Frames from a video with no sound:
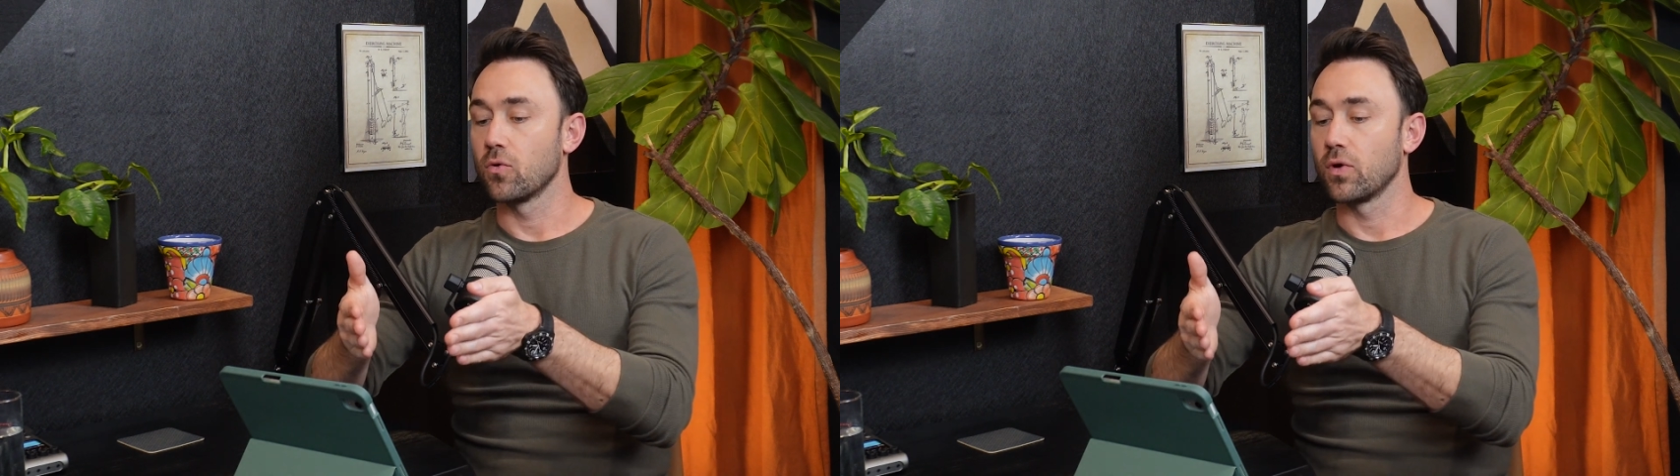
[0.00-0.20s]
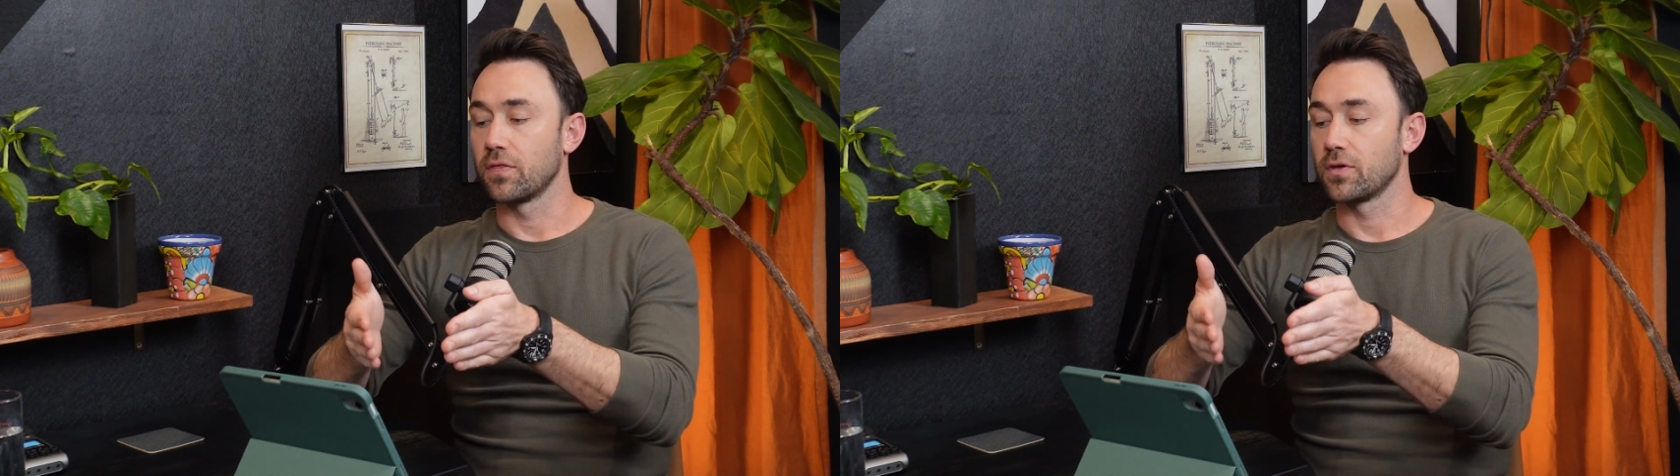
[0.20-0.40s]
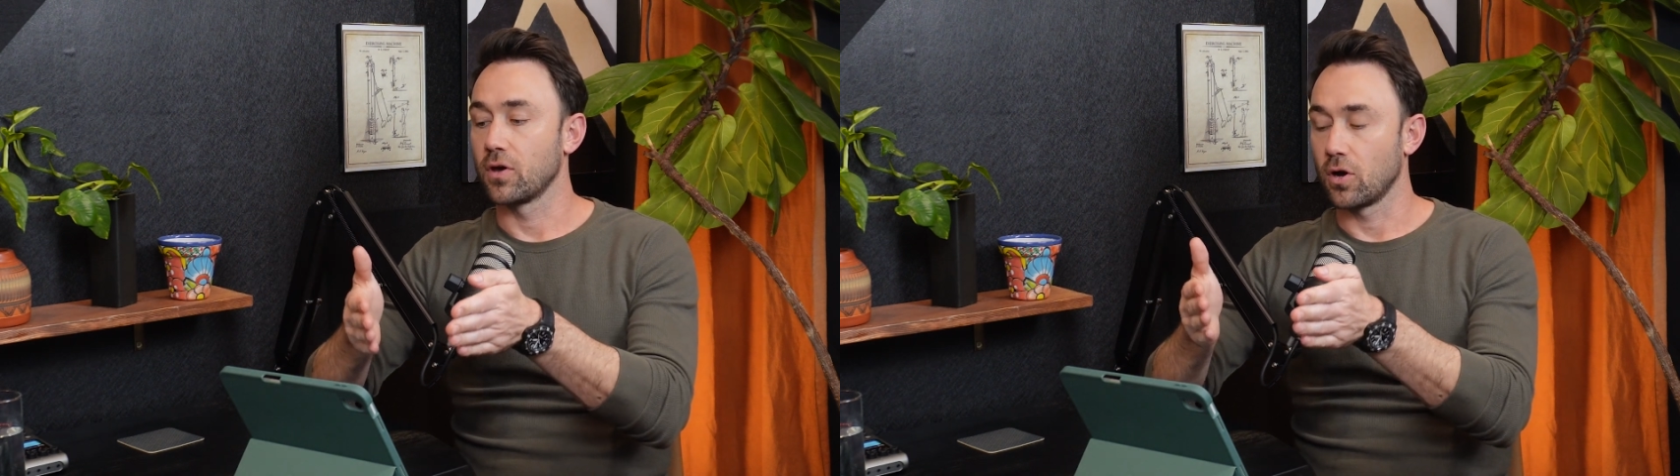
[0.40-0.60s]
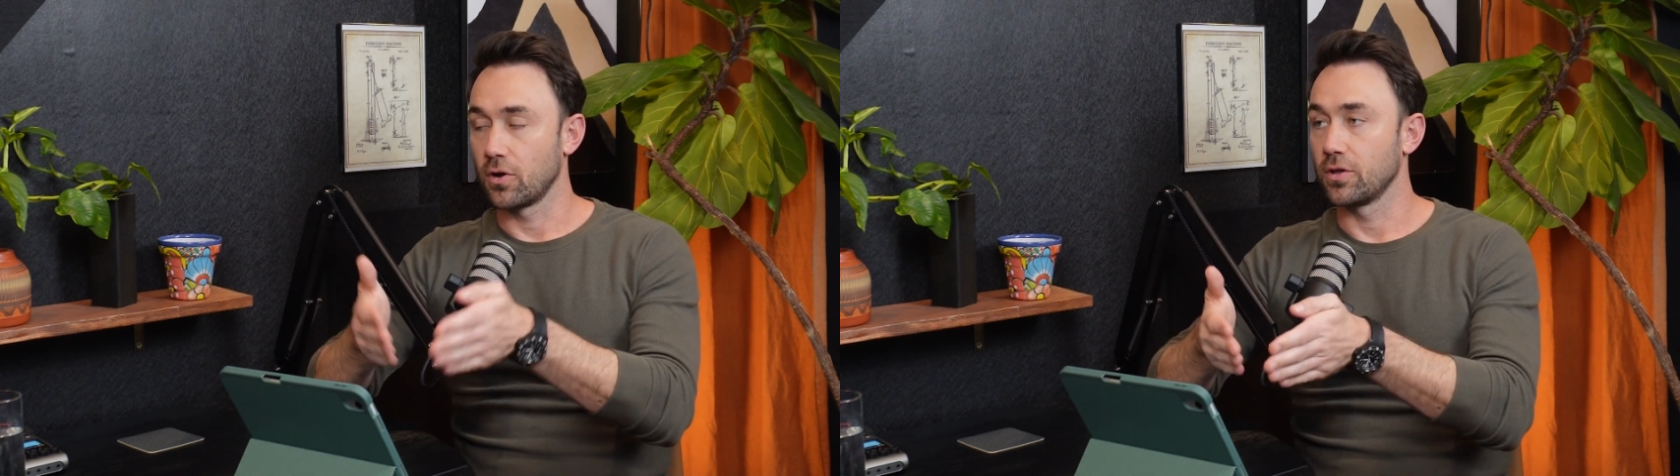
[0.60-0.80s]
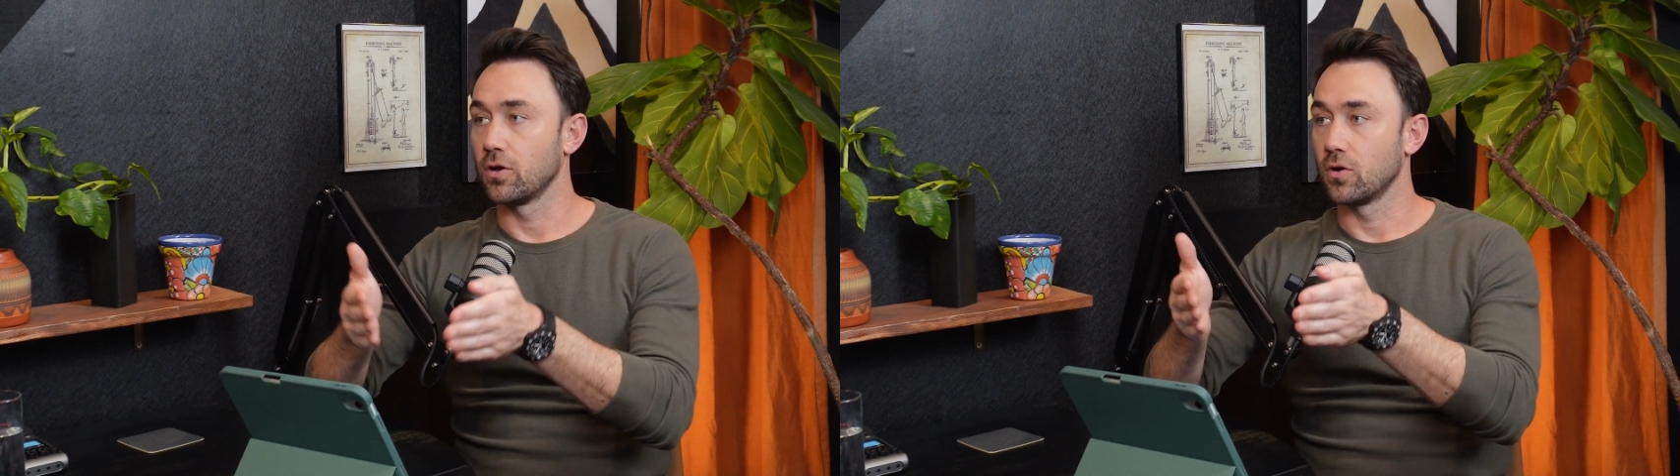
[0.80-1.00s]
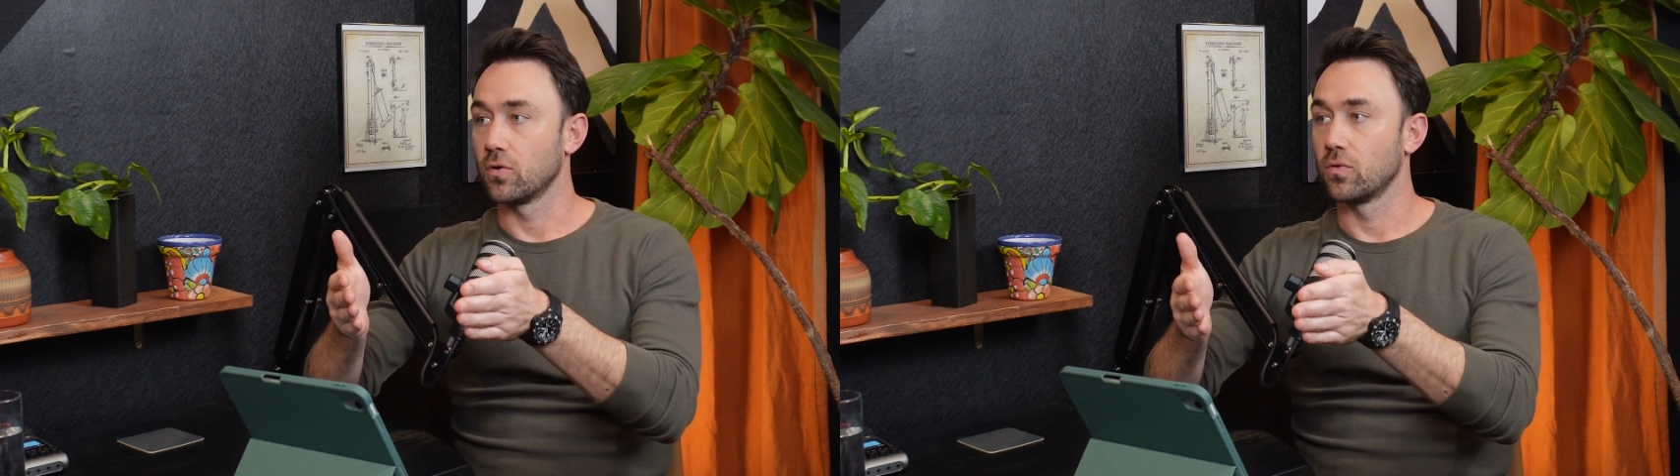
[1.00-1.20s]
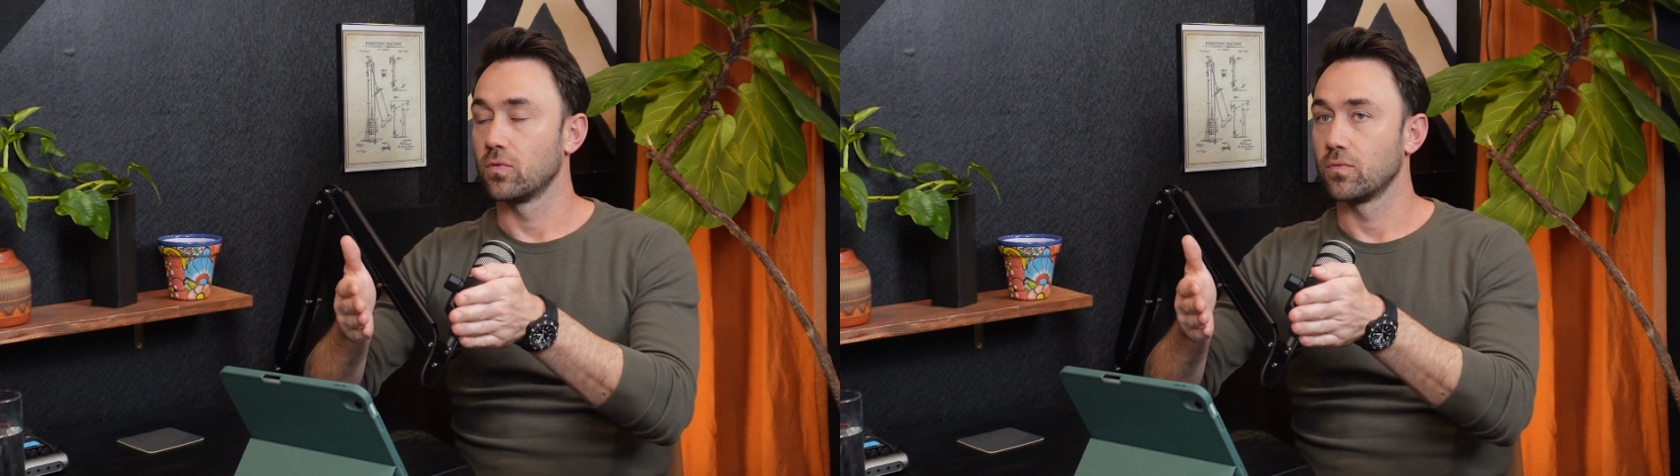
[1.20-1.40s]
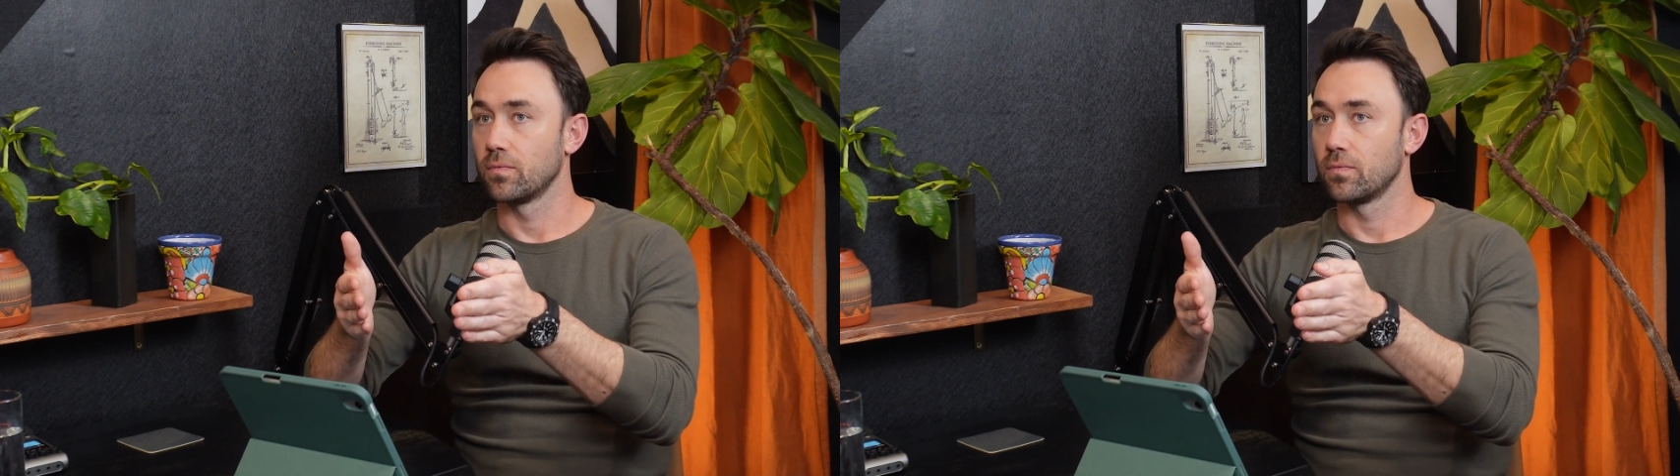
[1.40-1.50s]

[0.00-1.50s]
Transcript: with cardio